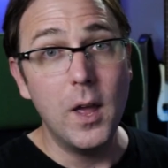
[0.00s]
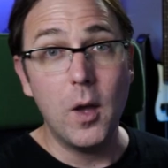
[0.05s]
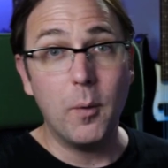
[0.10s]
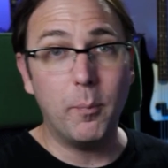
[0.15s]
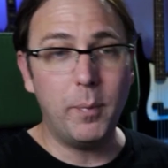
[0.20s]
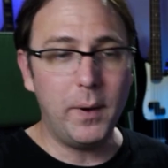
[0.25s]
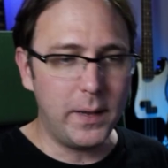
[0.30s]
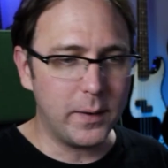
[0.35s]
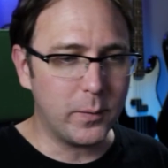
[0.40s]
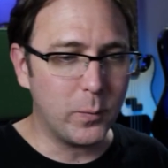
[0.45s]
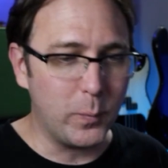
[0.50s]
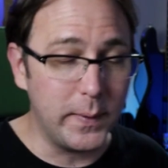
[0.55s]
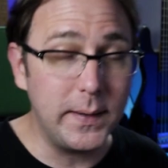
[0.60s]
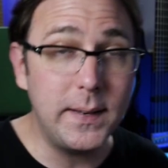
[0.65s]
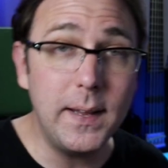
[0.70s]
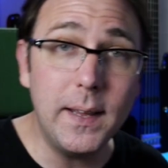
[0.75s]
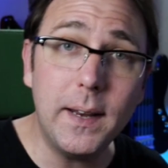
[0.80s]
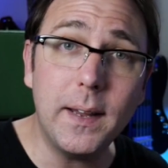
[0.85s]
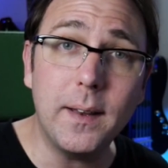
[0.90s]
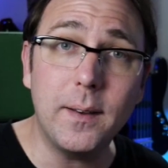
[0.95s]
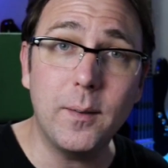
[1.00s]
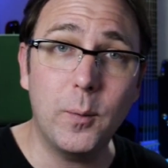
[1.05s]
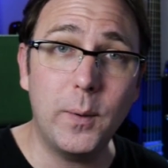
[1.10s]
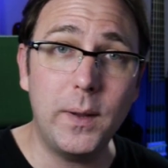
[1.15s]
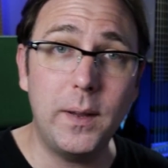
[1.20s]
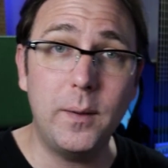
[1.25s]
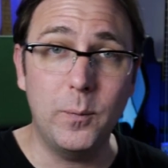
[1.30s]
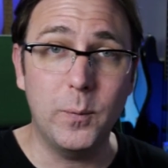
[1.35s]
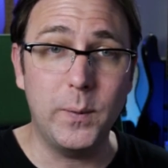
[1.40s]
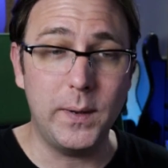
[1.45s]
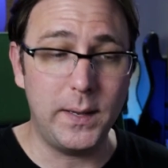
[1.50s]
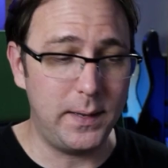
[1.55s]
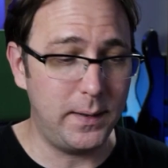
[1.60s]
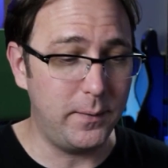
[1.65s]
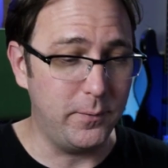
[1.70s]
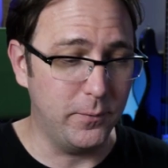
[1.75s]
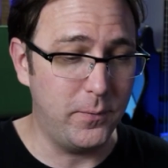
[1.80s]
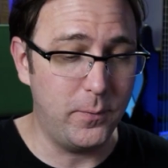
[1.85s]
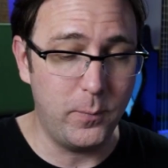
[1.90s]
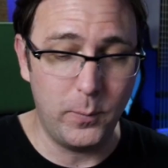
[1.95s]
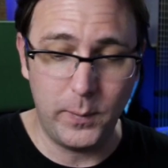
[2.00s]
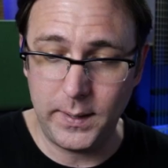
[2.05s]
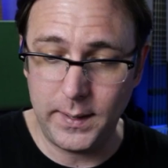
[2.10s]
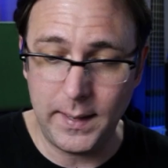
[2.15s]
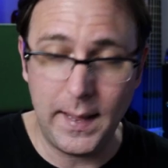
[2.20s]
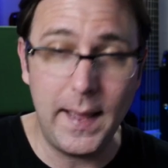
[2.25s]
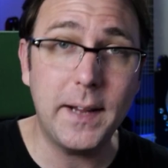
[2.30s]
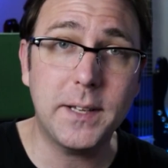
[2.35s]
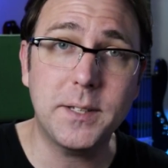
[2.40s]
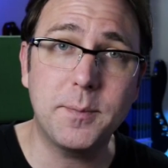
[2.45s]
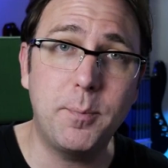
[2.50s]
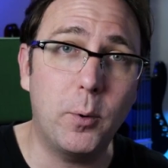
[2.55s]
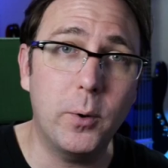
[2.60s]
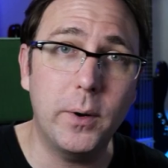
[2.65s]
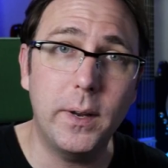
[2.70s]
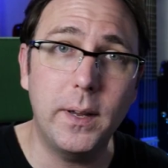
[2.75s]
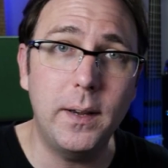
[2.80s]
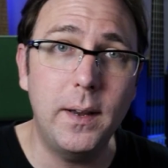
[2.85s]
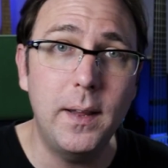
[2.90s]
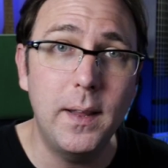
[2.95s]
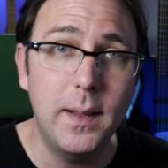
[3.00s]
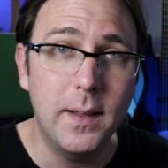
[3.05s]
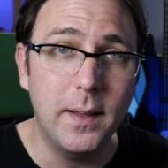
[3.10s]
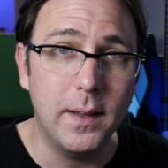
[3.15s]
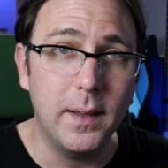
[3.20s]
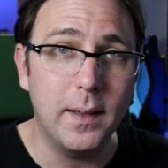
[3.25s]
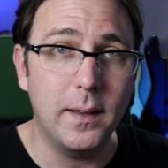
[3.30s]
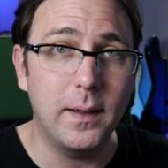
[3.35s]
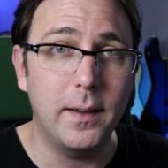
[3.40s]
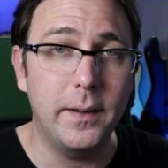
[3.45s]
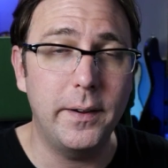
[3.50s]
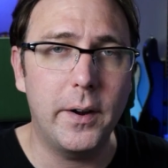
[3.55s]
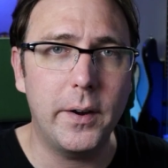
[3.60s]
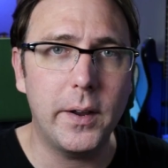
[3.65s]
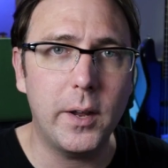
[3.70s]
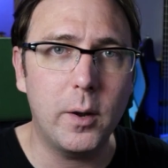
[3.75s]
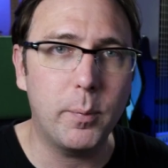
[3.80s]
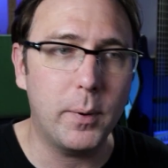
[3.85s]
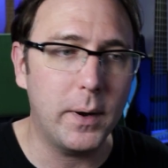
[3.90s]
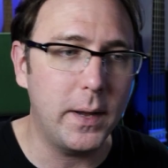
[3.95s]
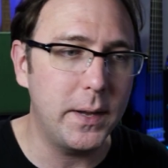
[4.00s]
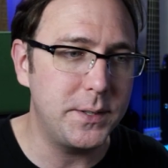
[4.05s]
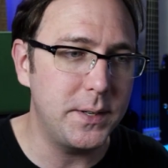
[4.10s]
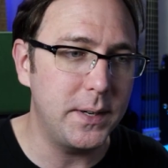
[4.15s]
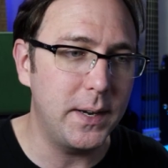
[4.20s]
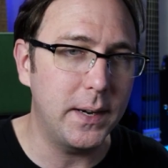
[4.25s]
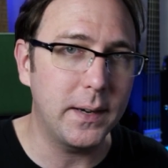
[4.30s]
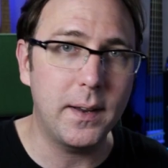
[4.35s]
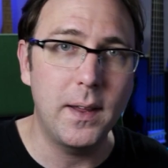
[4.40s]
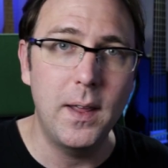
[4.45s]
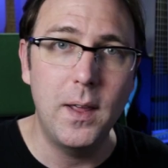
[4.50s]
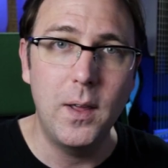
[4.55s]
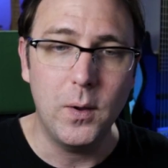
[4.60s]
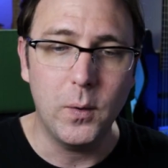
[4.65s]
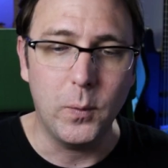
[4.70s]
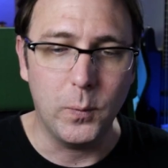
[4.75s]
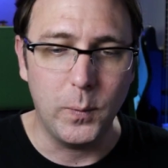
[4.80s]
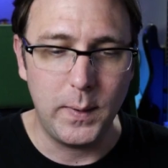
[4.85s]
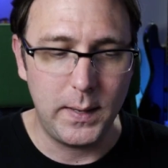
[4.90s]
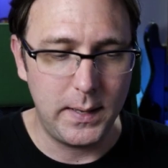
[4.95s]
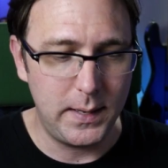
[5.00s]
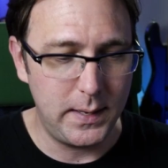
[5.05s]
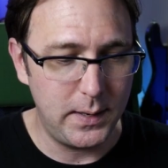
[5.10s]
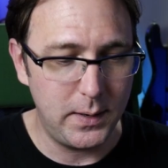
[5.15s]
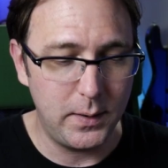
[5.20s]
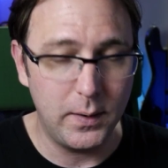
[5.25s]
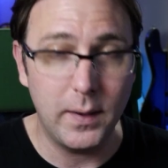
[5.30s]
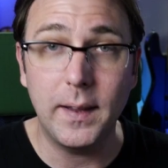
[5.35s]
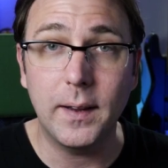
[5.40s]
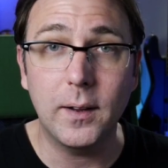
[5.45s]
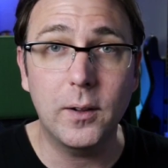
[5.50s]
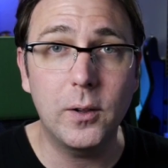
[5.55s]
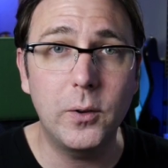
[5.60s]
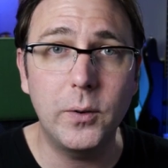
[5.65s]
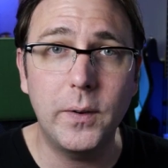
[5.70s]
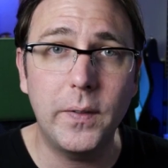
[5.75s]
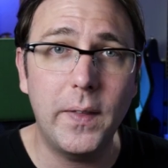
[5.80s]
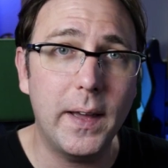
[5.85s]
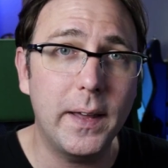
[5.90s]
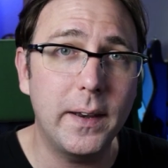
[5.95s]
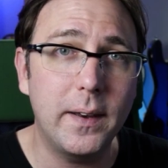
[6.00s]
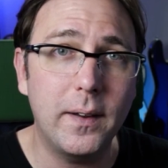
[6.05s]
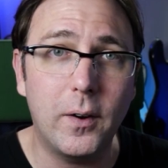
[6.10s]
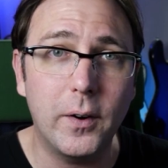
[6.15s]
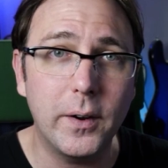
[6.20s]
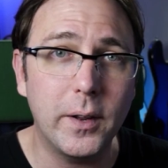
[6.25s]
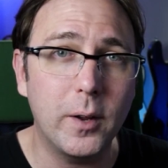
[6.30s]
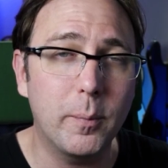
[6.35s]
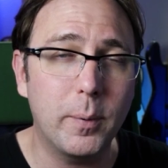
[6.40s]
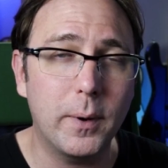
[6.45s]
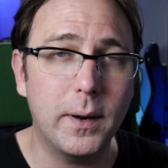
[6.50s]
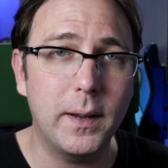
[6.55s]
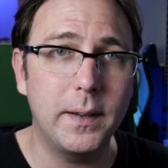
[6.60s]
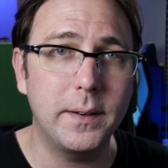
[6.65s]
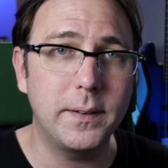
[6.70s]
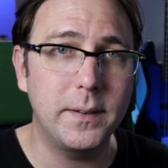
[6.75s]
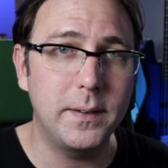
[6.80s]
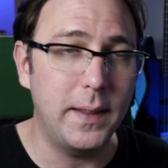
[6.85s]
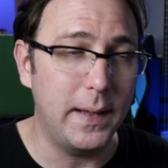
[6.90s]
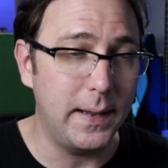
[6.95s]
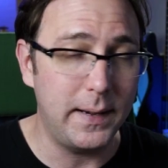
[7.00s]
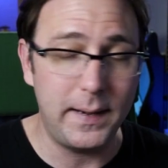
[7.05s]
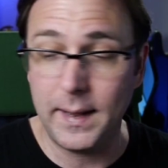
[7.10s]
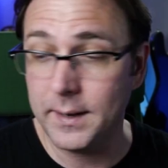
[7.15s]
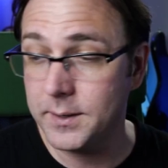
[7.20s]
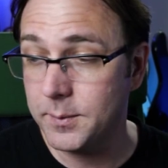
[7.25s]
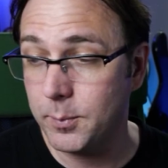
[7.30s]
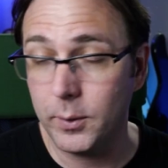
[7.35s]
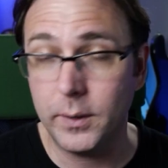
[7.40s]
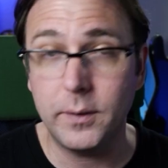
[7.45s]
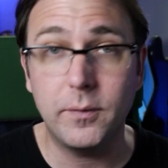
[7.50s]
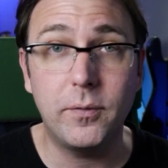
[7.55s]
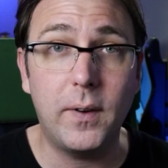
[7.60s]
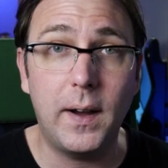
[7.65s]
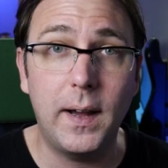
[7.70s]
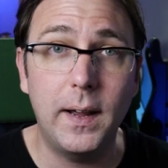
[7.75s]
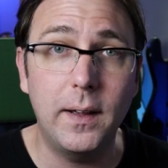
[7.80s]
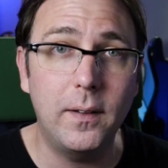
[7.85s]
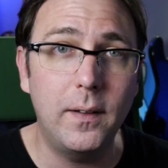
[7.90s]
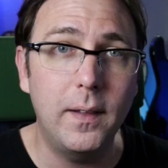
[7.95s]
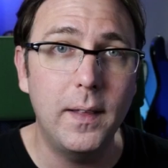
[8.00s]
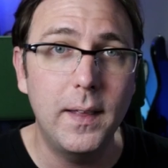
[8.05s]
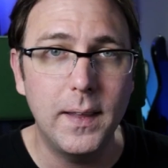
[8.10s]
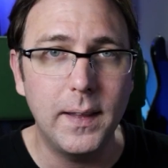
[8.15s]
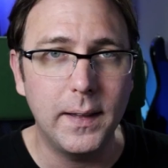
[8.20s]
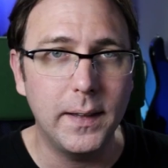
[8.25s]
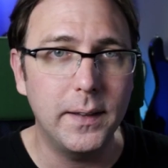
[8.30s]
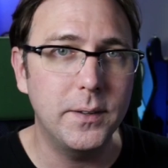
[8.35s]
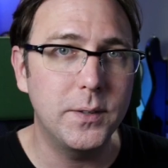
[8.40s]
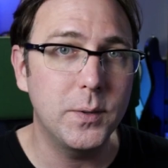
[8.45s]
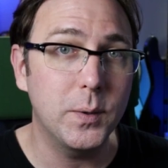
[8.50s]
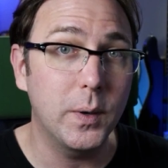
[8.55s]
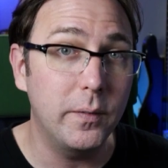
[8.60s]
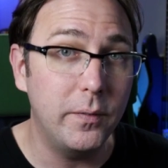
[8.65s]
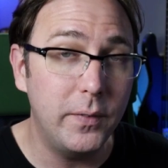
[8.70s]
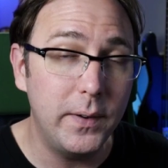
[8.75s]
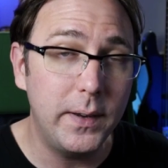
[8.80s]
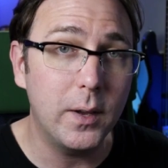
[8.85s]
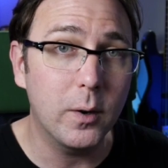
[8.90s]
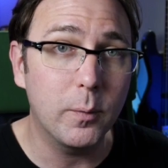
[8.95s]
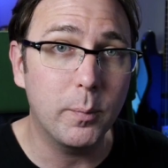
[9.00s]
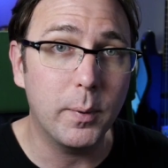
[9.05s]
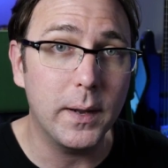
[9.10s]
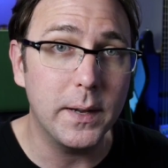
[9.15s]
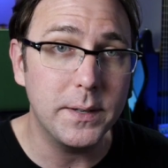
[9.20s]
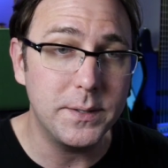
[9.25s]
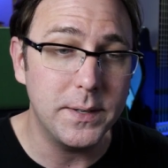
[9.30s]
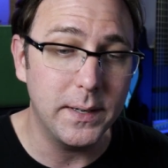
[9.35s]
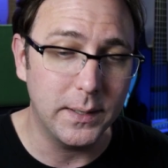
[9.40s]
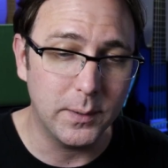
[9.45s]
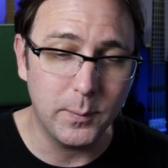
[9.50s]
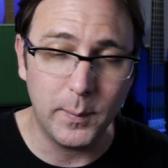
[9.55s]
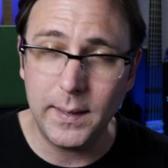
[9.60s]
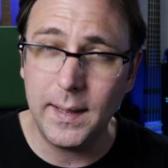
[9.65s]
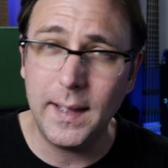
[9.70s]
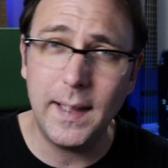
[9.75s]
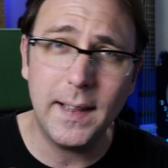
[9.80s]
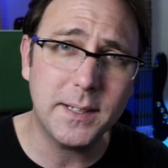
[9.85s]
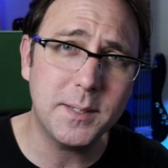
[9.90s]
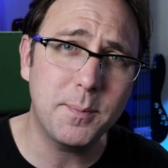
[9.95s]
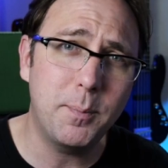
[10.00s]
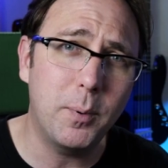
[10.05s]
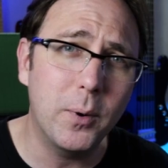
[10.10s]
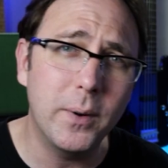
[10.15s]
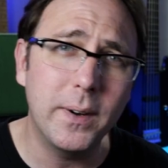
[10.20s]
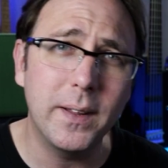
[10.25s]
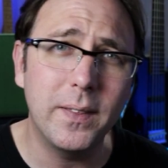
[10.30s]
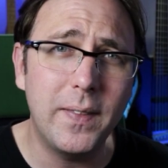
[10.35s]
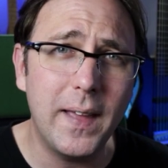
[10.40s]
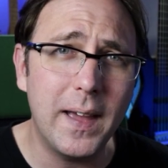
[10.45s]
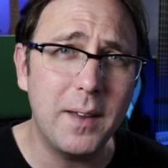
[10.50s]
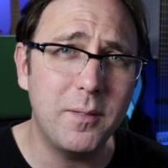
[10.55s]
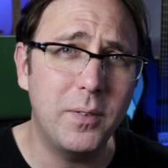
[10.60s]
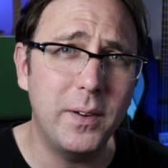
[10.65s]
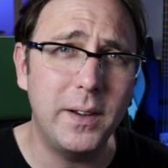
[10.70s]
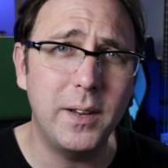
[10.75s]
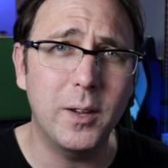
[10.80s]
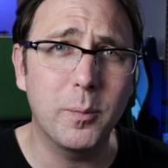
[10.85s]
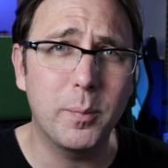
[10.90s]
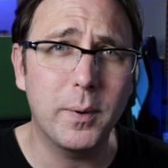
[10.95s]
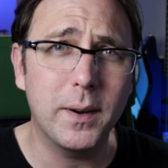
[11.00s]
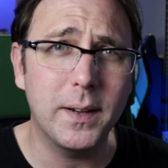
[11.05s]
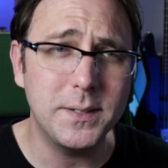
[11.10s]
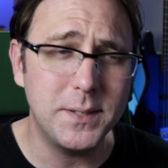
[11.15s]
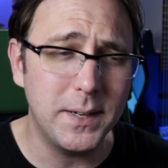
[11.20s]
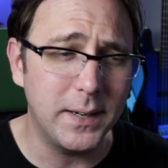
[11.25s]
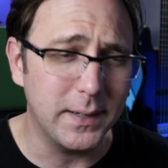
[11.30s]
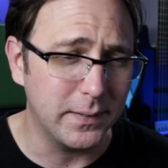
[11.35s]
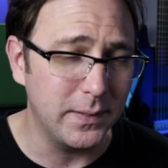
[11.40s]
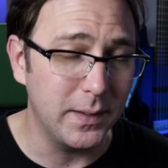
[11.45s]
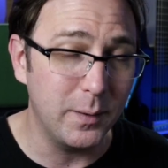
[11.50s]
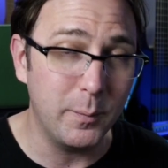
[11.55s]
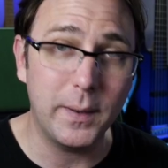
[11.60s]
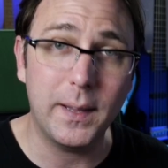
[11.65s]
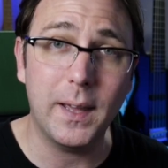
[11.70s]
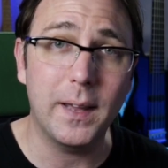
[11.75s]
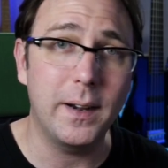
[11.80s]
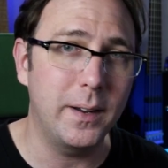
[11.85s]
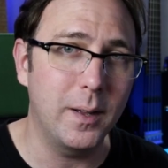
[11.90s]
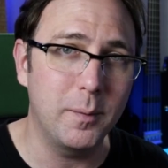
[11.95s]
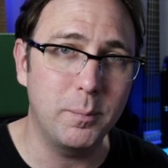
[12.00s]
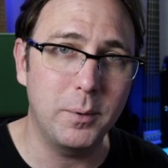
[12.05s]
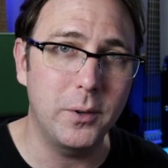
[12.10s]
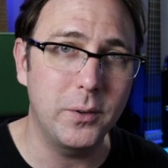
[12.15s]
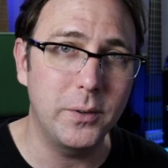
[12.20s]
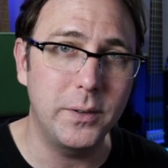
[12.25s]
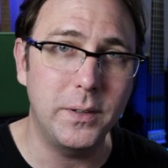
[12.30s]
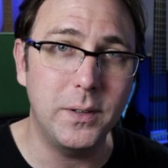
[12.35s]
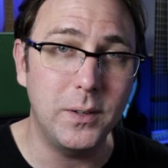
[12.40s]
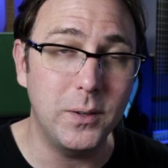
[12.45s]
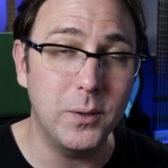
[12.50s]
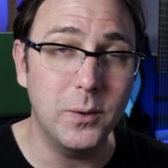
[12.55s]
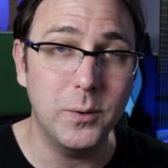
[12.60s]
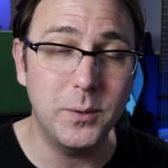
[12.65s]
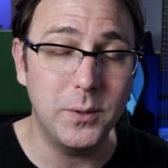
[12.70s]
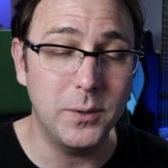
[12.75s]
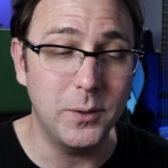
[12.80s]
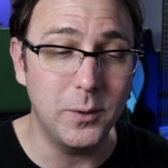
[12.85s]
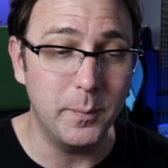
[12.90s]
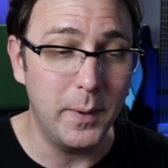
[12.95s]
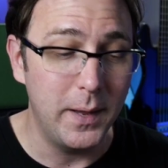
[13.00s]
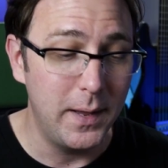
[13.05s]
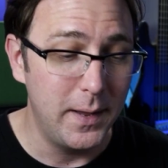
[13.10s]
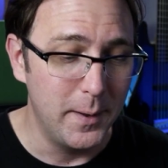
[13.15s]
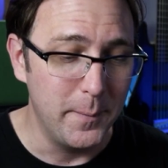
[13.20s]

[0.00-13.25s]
But we did it. We exported an audio project. We included that that exported file into a video project. We exported that video project, and then we got it uploaded to YouTube.